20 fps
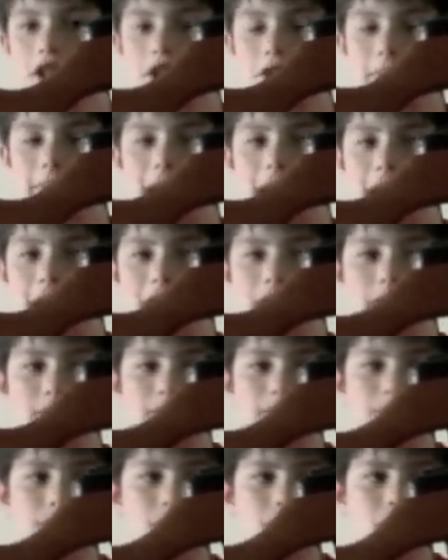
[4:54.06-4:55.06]
at the back,
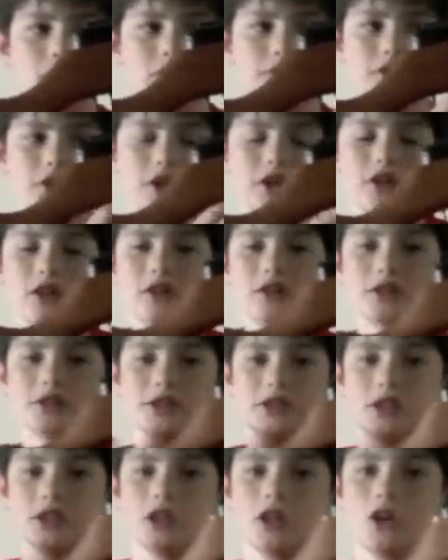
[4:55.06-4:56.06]
which is very
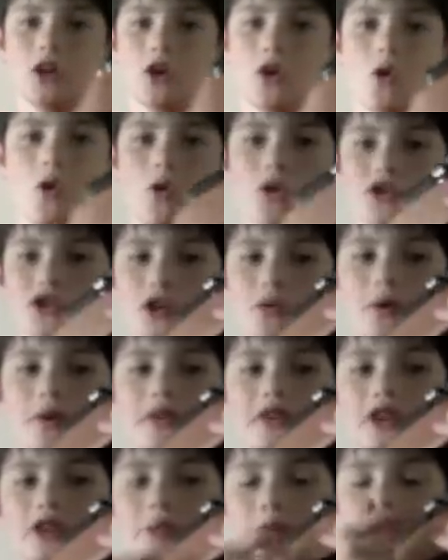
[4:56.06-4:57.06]
nice. Also, one
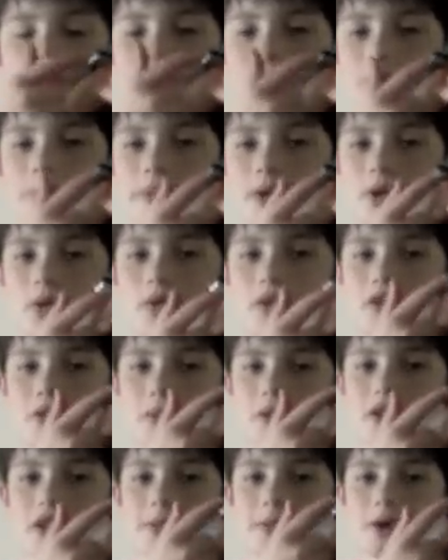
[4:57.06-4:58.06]
thing to mention with the bolt is
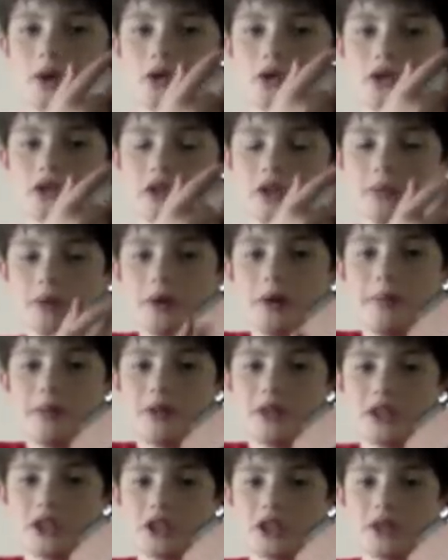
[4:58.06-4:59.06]
when the bolt's in the rear
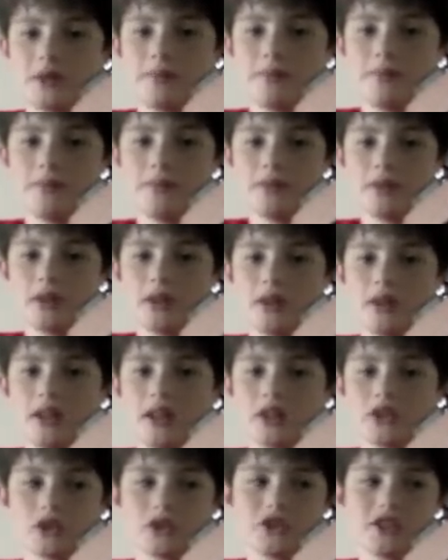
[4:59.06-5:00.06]
position, it's on